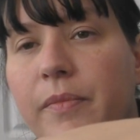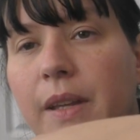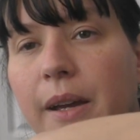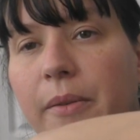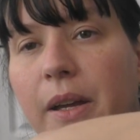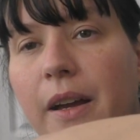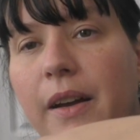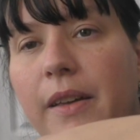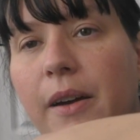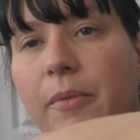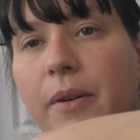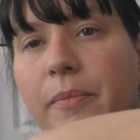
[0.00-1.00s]
There we go,
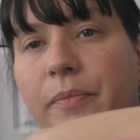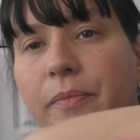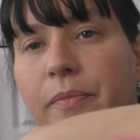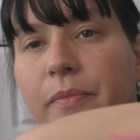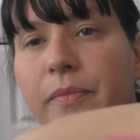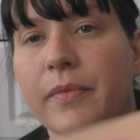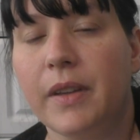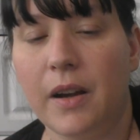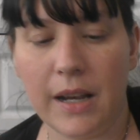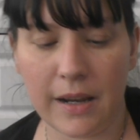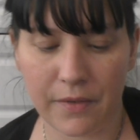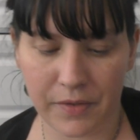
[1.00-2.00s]
that one.
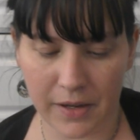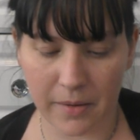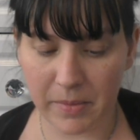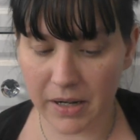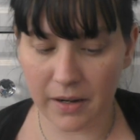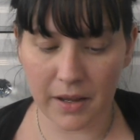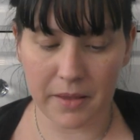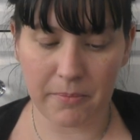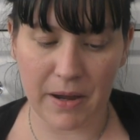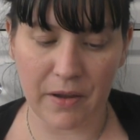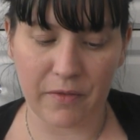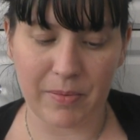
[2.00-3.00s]
I love that. I mean, I like them
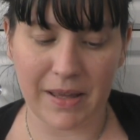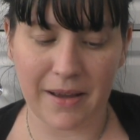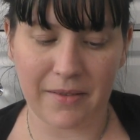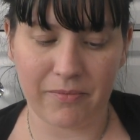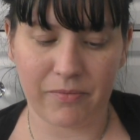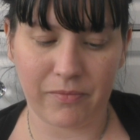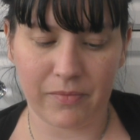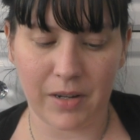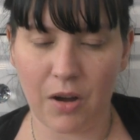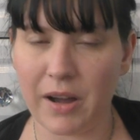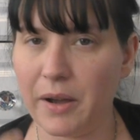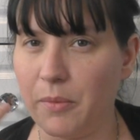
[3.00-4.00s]
both, but that
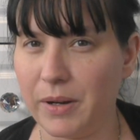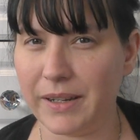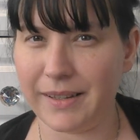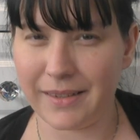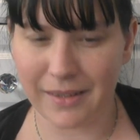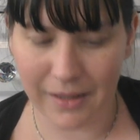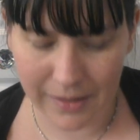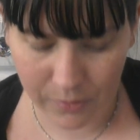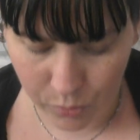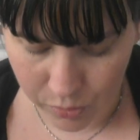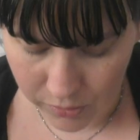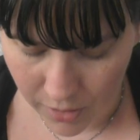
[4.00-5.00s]
lighter one is like
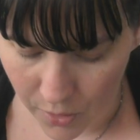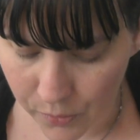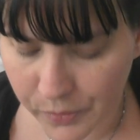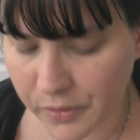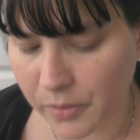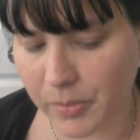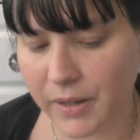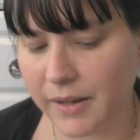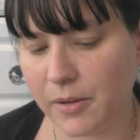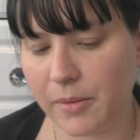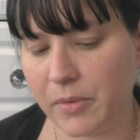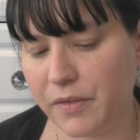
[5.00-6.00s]
ooh, ultimate in
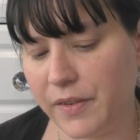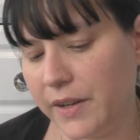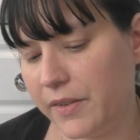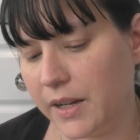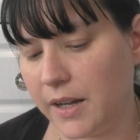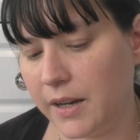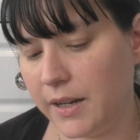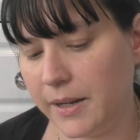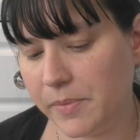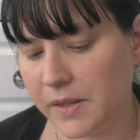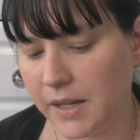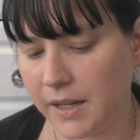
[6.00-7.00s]
like my favourite colour
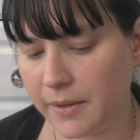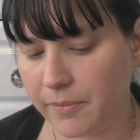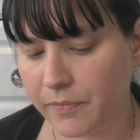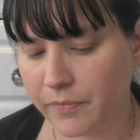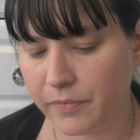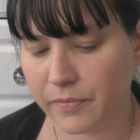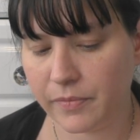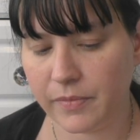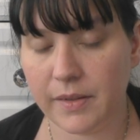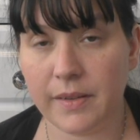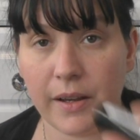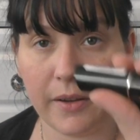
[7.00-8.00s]
lipstick.
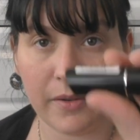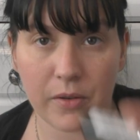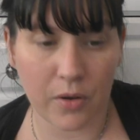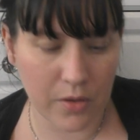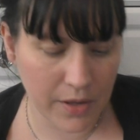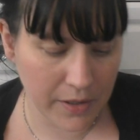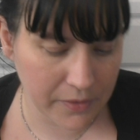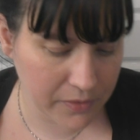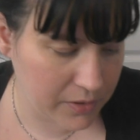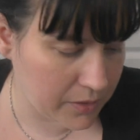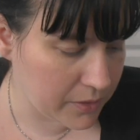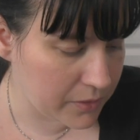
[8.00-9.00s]
So got those
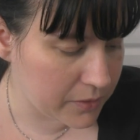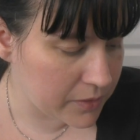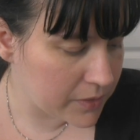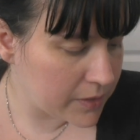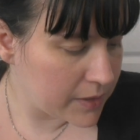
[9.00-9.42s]
two.